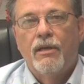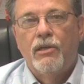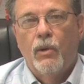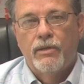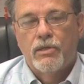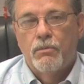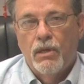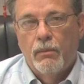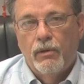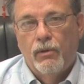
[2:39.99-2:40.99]
and
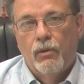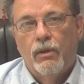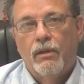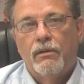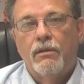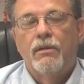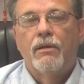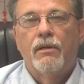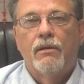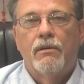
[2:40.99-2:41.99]
UHMW and,
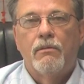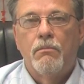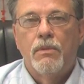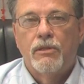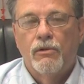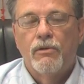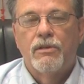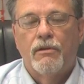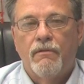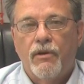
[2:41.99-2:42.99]
and
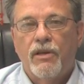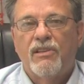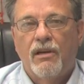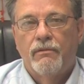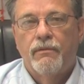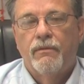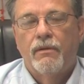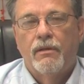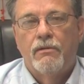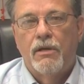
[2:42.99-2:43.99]
materials that are very tough
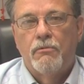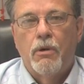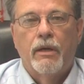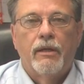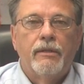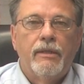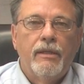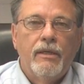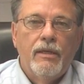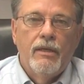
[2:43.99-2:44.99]
and, and rugged.
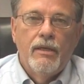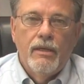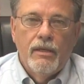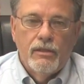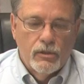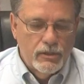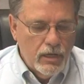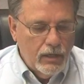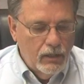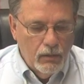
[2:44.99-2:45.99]
So let's
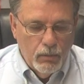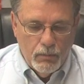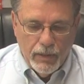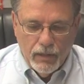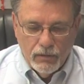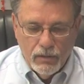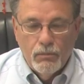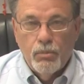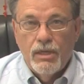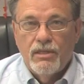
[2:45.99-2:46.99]
talk a little bit about
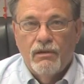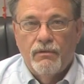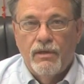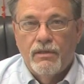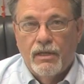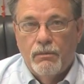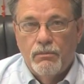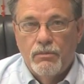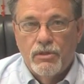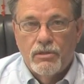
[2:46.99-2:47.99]
the PTFE
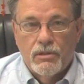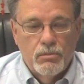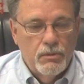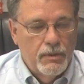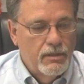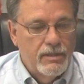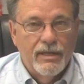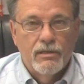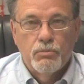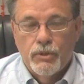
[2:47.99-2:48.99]
type systems because
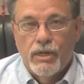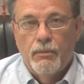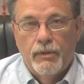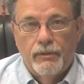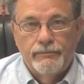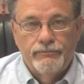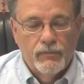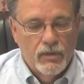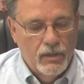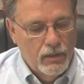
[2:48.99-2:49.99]
that is predominant.
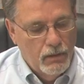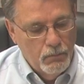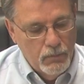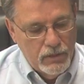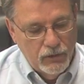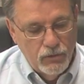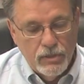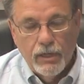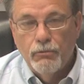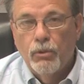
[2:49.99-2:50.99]
Um,
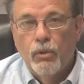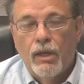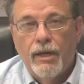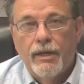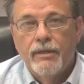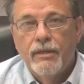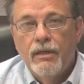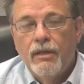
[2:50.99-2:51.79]
materials like Rulon,